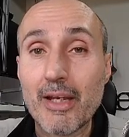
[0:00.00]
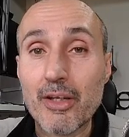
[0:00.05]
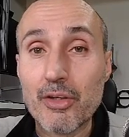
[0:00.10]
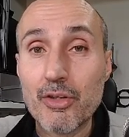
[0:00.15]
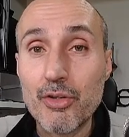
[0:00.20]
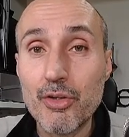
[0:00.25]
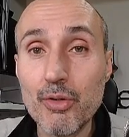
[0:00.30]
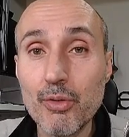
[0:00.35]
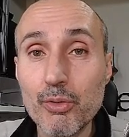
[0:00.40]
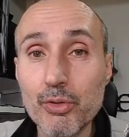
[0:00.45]

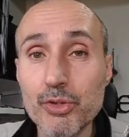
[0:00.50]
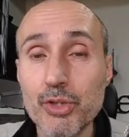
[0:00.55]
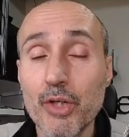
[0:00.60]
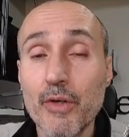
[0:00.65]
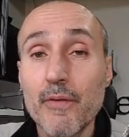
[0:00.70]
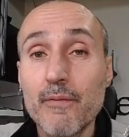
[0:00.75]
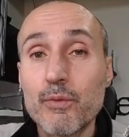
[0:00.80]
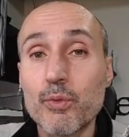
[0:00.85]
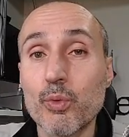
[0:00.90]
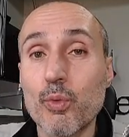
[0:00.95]
use
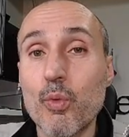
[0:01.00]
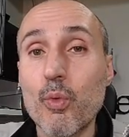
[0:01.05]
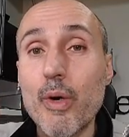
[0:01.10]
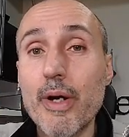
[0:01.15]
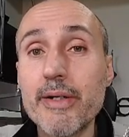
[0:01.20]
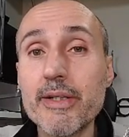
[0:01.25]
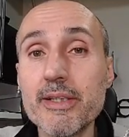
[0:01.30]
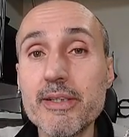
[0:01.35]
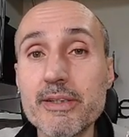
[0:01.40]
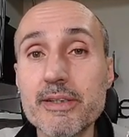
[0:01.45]
to
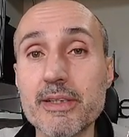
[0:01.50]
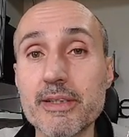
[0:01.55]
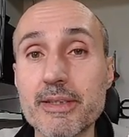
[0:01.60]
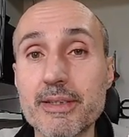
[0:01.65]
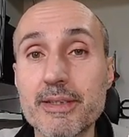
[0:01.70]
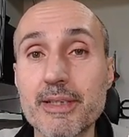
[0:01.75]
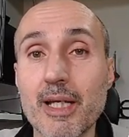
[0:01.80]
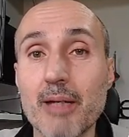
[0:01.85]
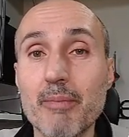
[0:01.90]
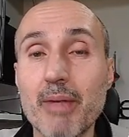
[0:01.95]
query the
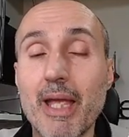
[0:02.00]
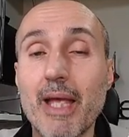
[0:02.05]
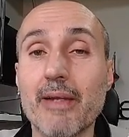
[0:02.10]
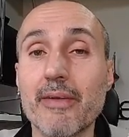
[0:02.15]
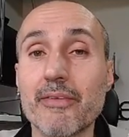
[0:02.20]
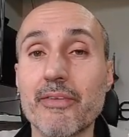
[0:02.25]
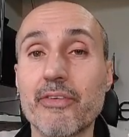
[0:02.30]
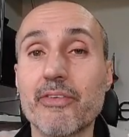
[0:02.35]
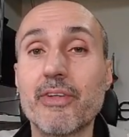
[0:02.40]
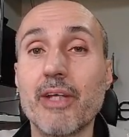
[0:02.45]
system and
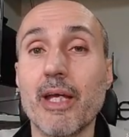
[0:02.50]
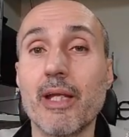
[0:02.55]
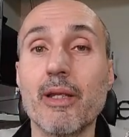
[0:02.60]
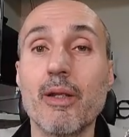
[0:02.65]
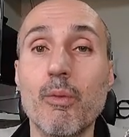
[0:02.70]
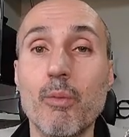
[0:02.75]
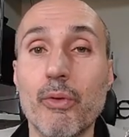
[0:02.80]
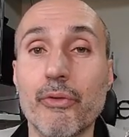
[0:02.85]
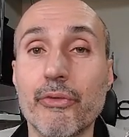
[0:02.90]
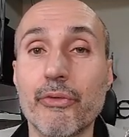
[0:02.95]
understand
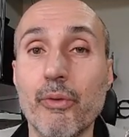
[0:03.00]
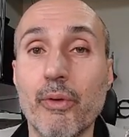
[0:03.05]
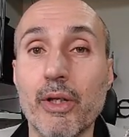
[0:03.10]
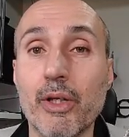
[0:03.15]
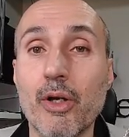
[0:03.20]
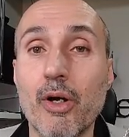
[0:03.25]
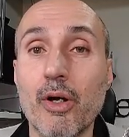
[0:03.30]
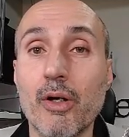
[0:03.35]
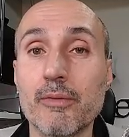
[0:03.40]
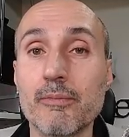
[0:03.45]
what's
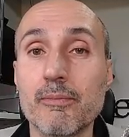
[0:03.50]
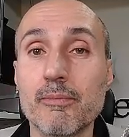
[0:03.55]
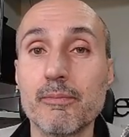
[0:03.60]
going on.